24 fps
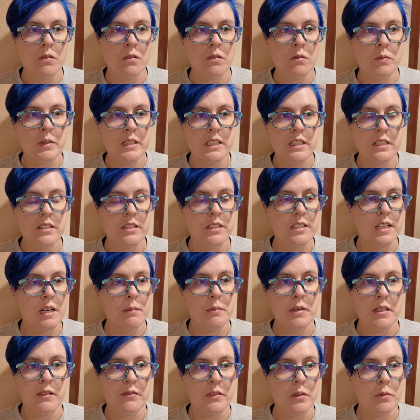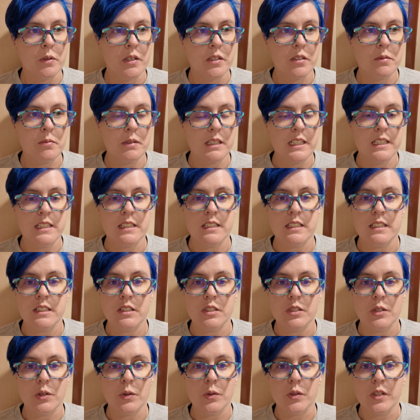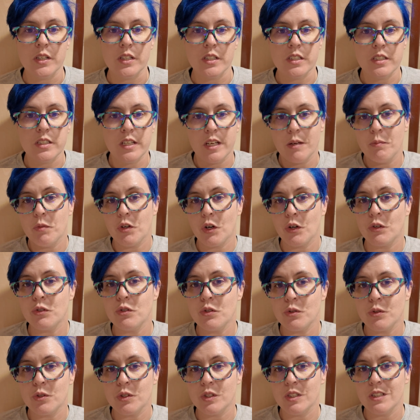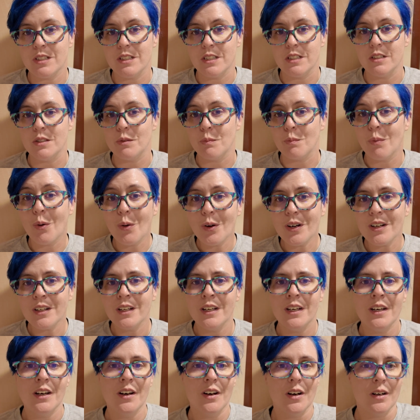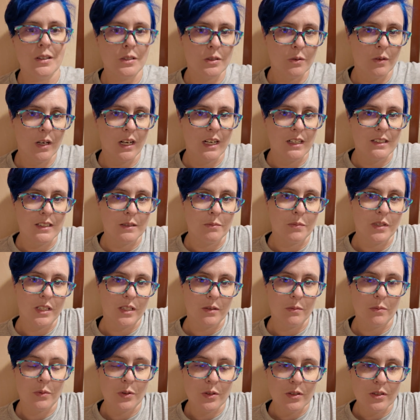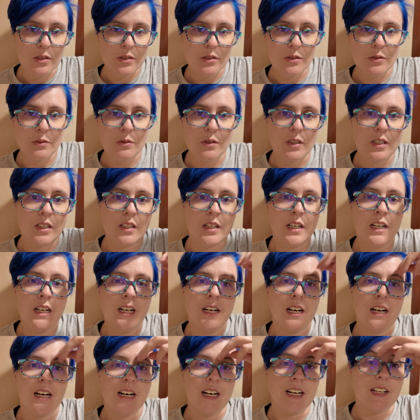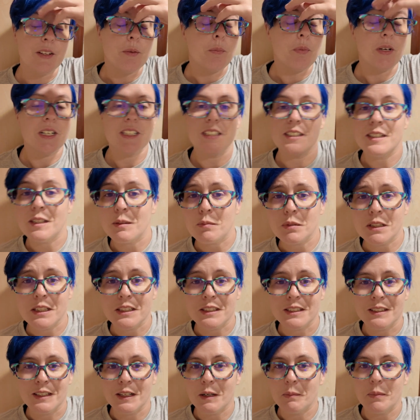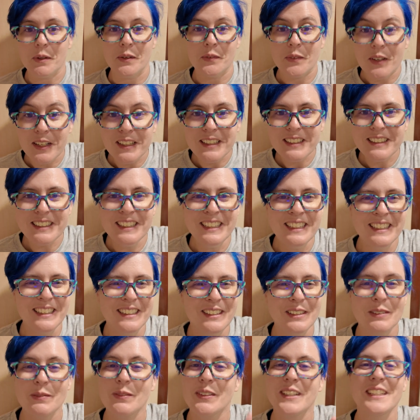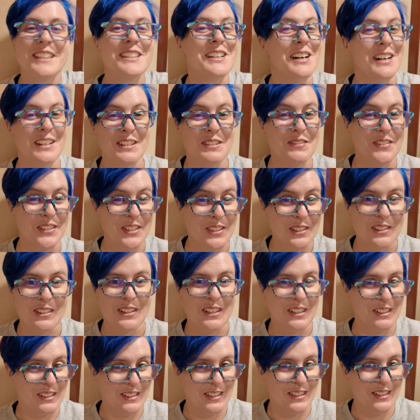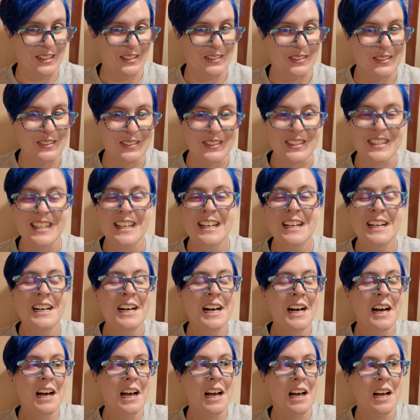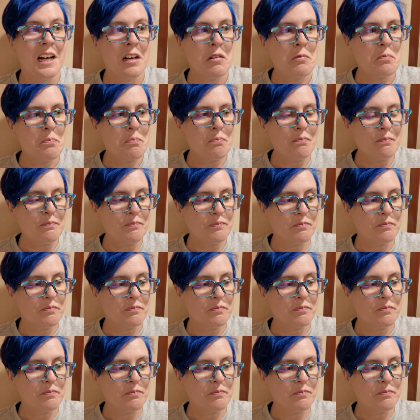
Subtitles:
we did stop in a few other places. So the same yarn store that's in the port also has a brick and mortar store that Bryson helped get up and running. We talked for so long to the locals. Um,